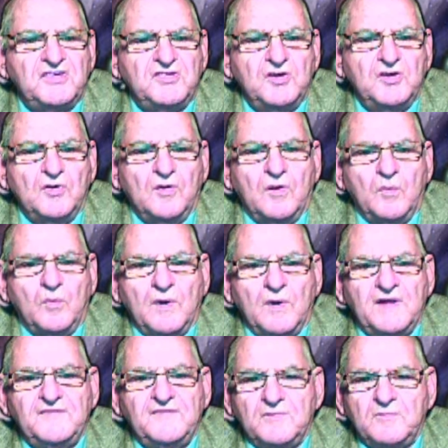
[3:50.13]
you
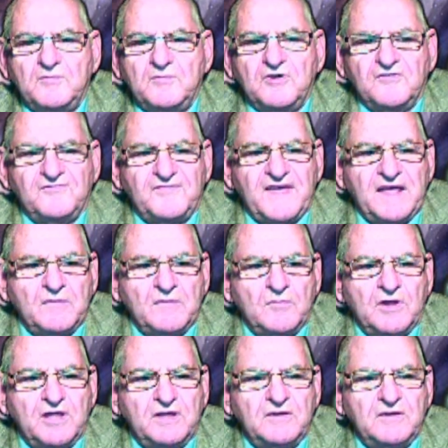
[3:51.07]
away from your
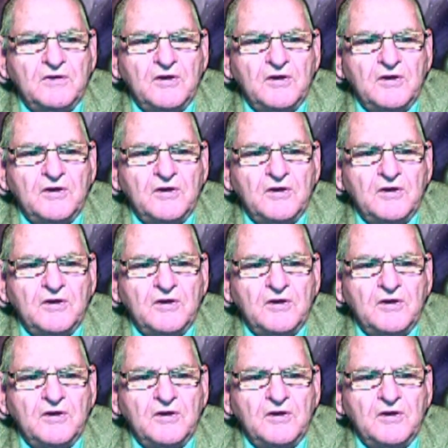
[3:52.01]
family?